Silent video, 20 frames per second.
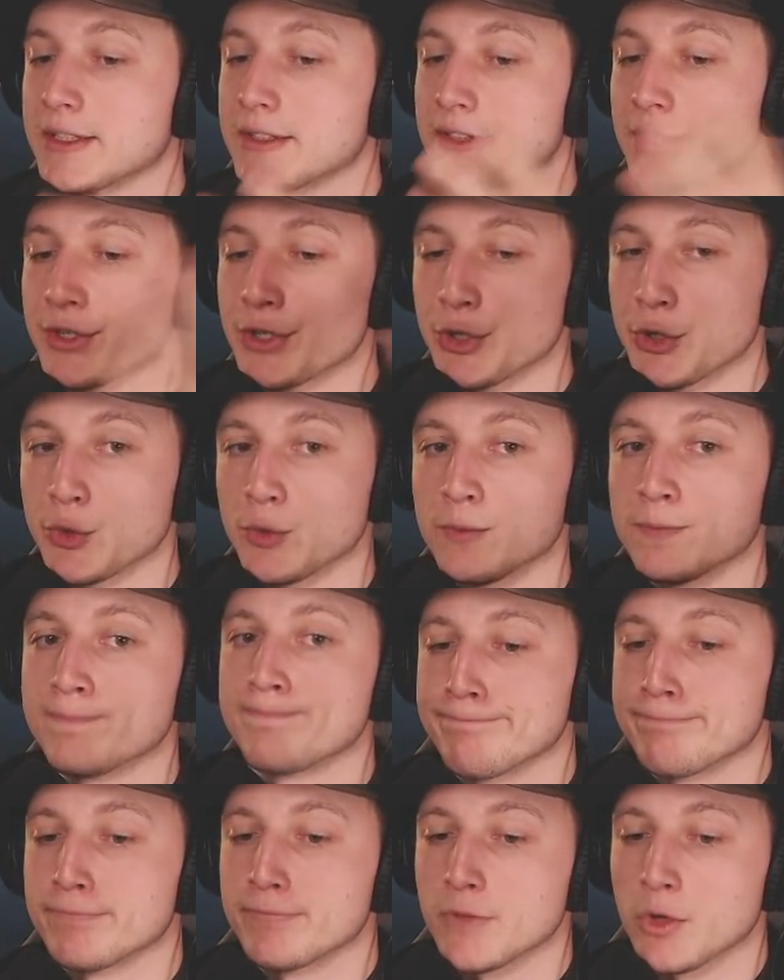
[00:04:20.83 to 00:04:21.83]
to do.
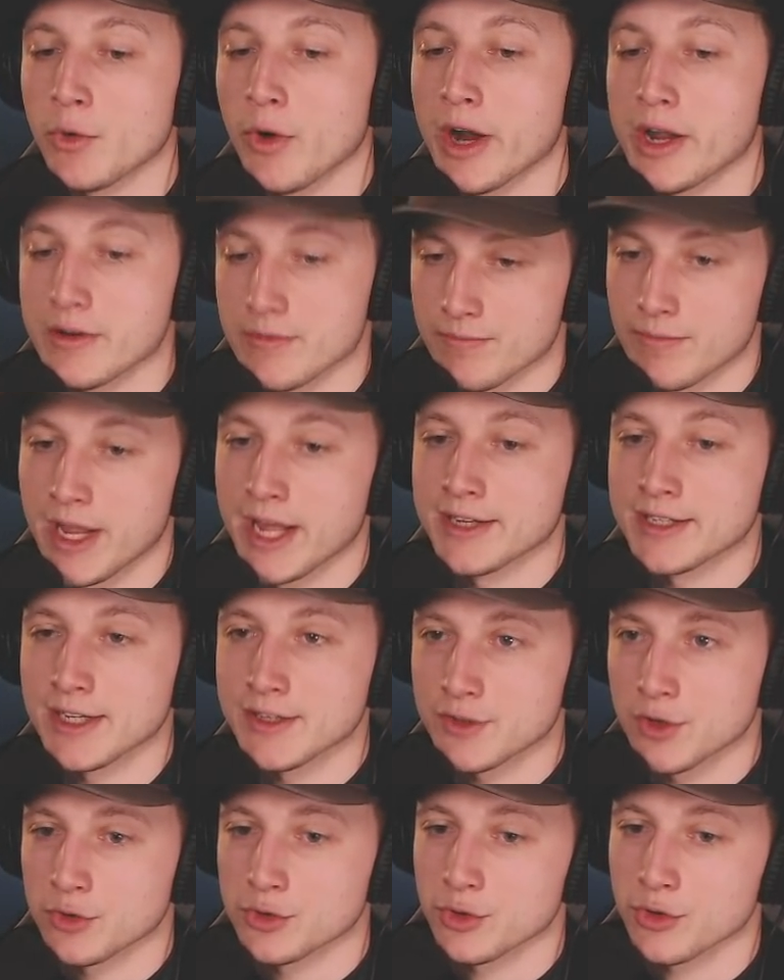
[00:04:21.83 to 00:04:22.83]
Great.
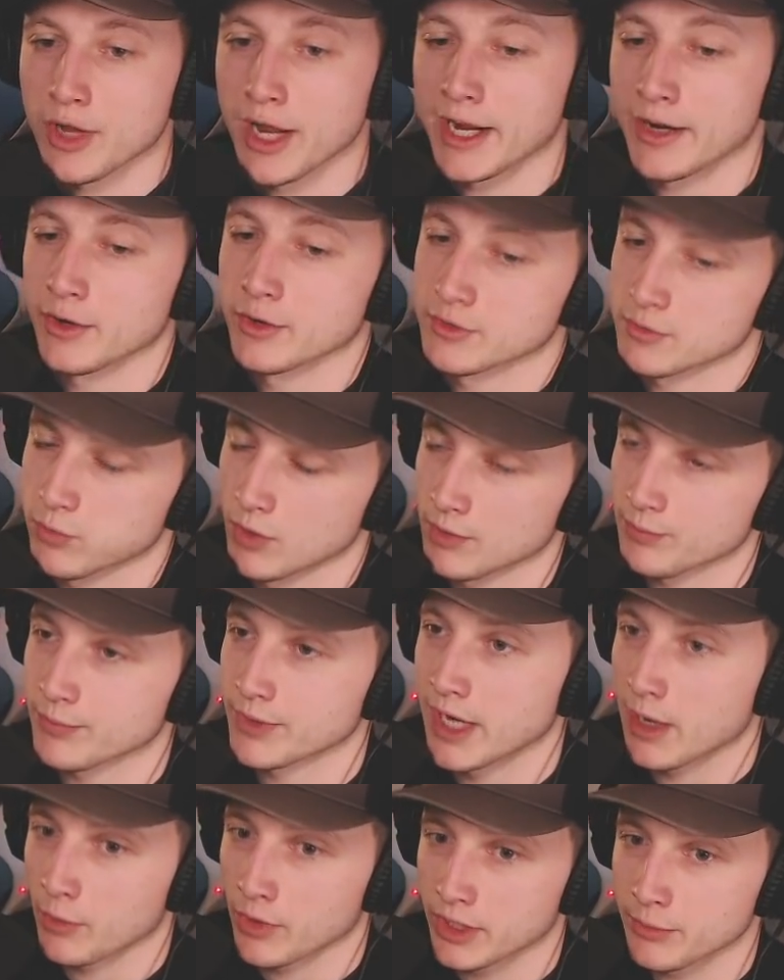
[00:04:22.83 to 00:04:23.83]
Antisocial guy goes, well,
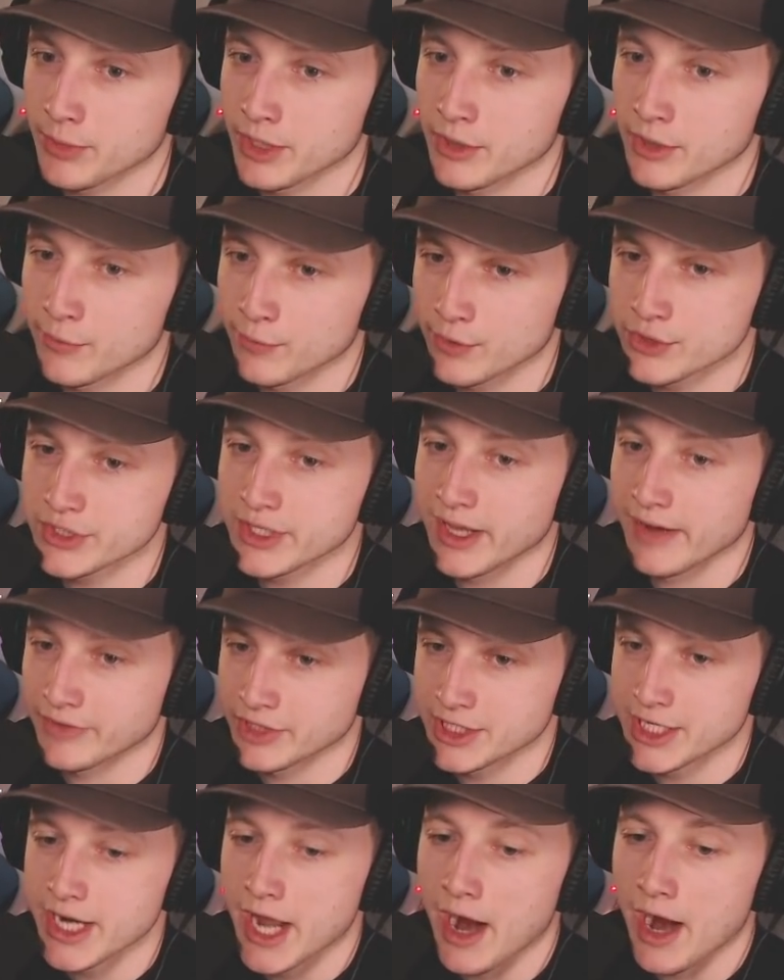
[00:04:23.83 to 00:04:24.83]
now we're going to be here for
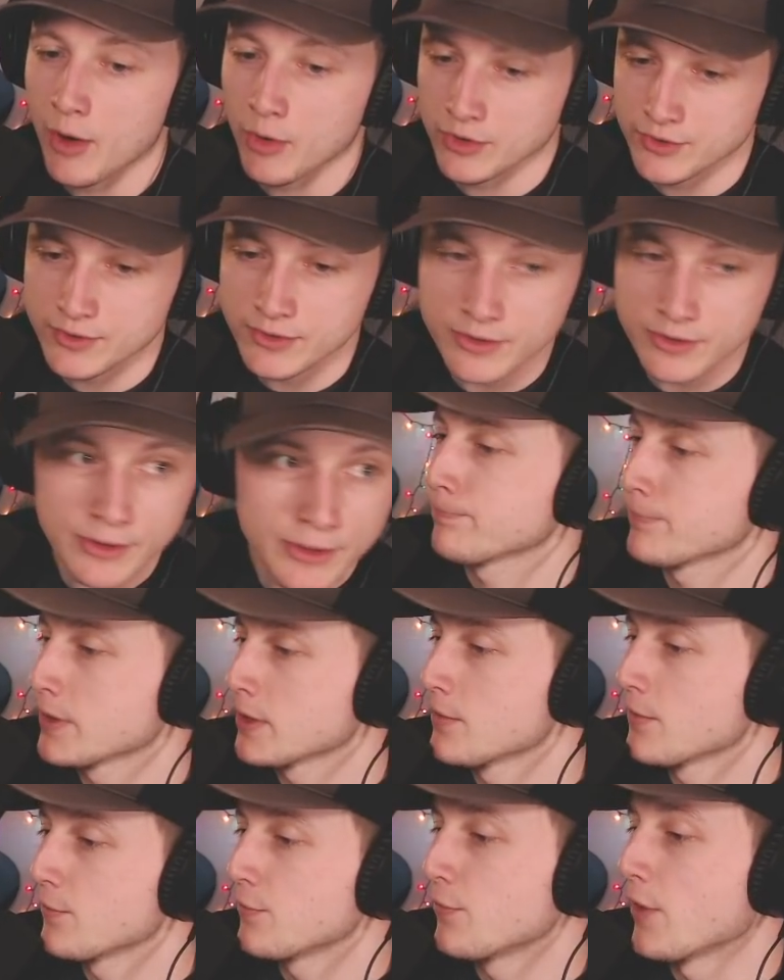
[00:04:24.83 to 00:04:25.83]
17 hours.
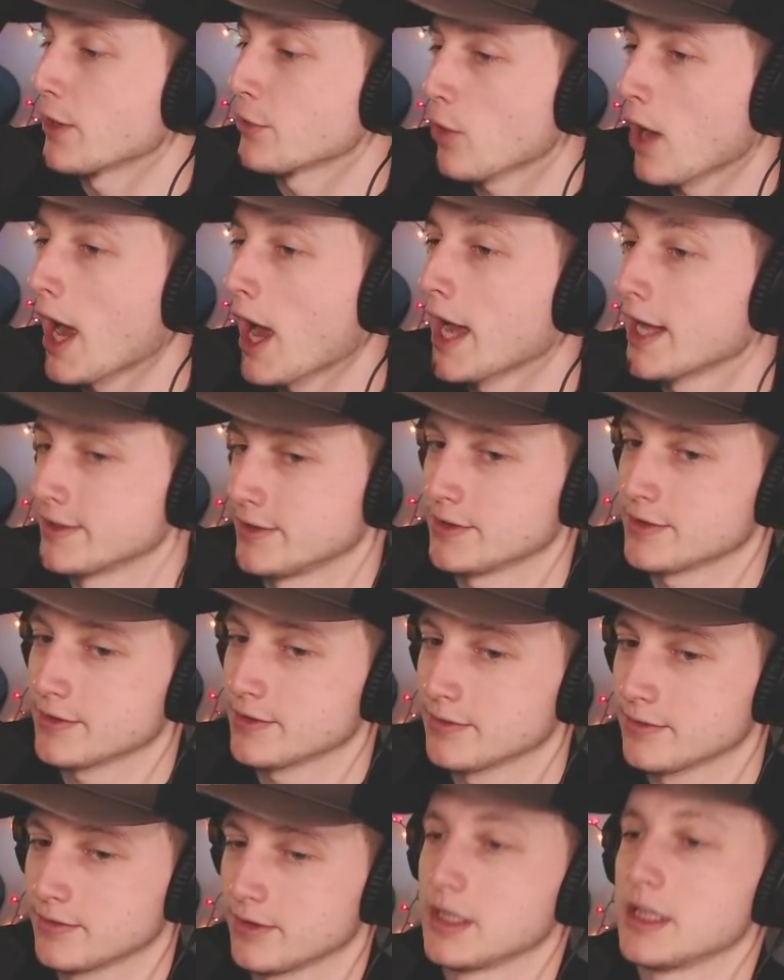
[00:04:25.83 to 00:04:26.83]
Fun rides.
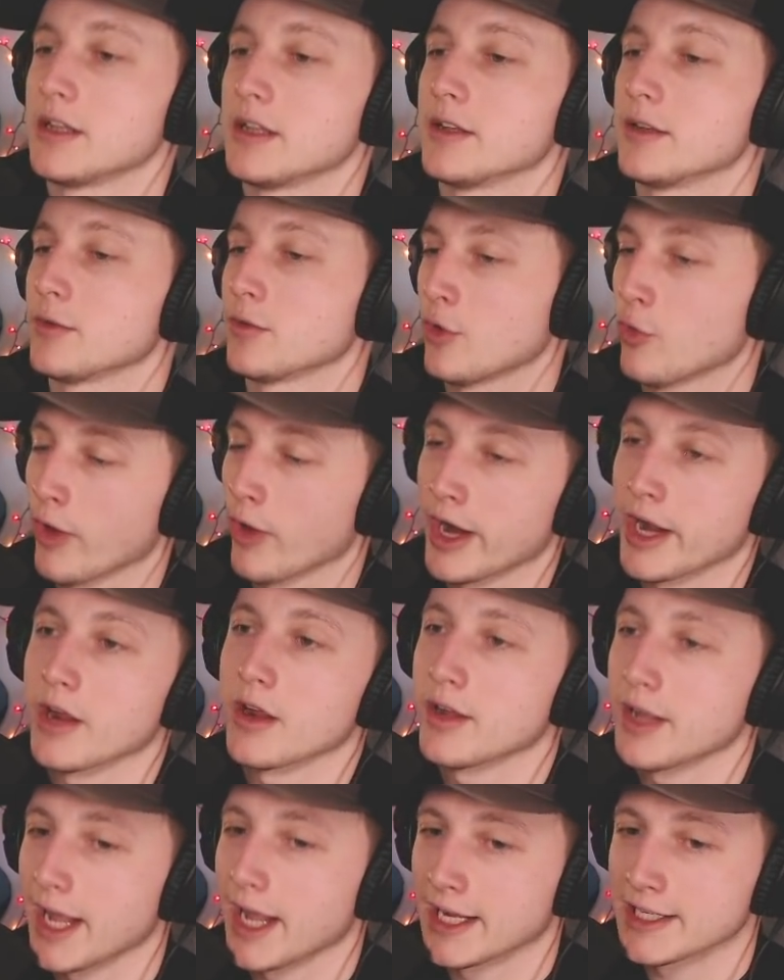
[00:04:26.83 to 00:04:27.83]
Great.
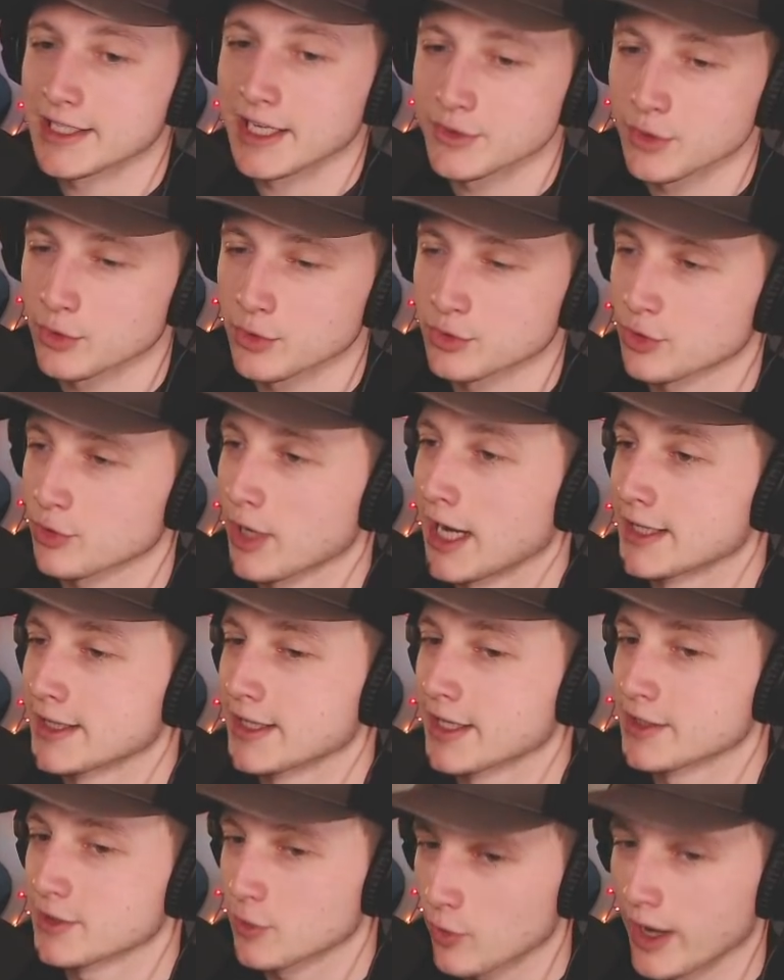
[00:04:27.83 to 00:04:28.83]
Antisocial guy
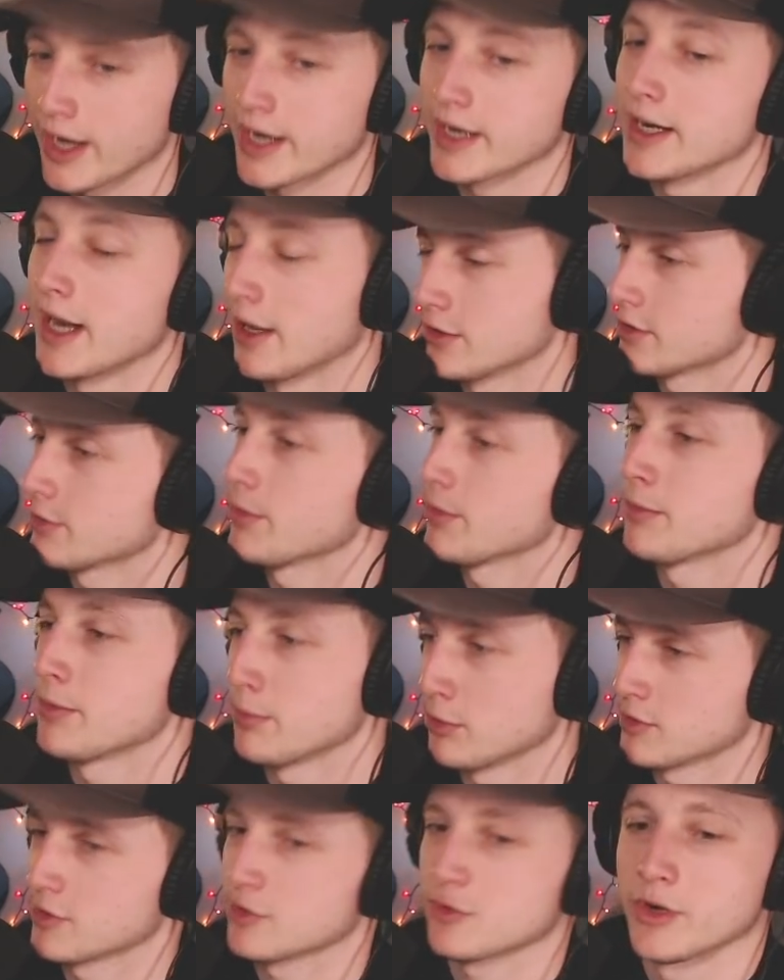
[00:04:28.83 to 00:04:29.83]
thinks, great, now there's going to be
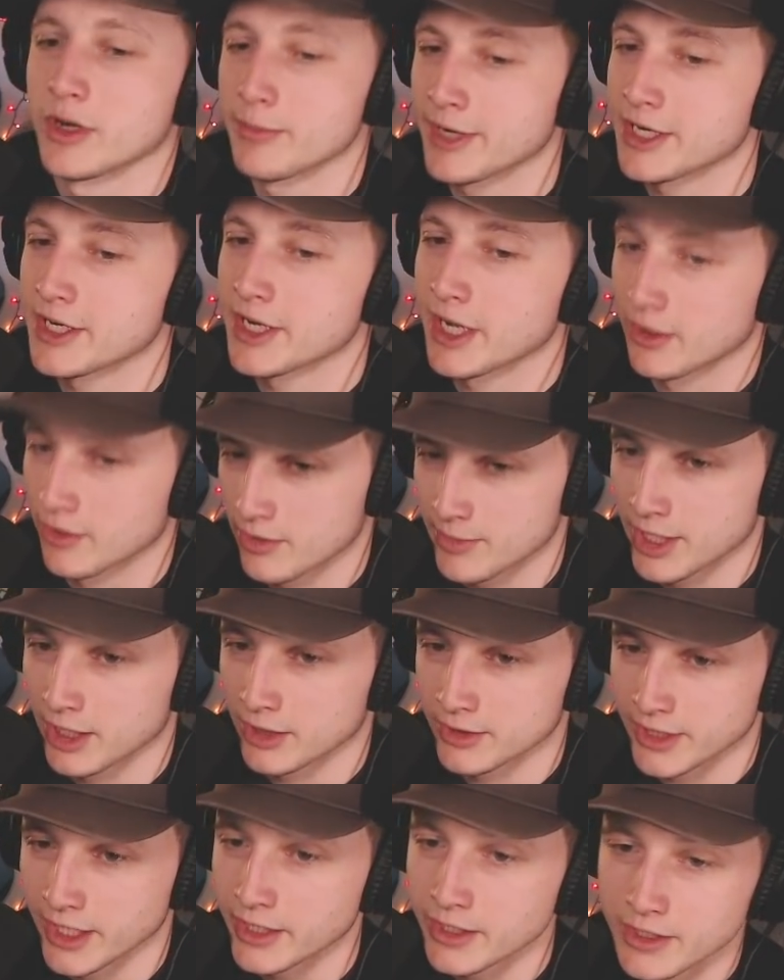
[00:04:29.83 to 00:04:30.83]
people screaming and yelling at me all
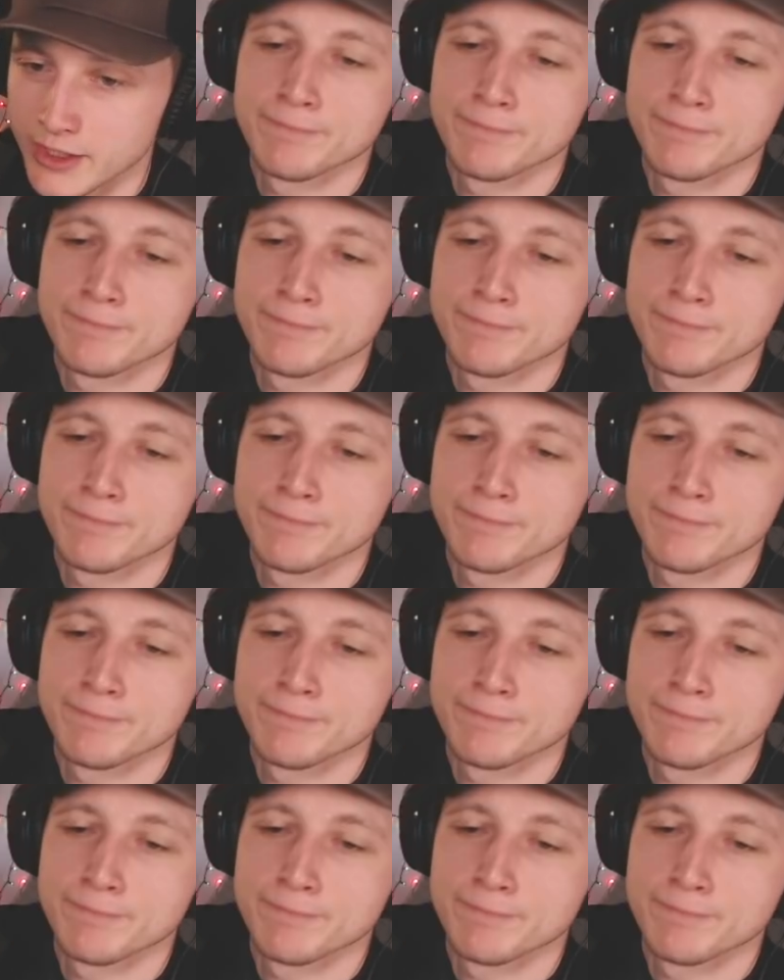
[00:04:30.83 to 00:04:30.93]
day.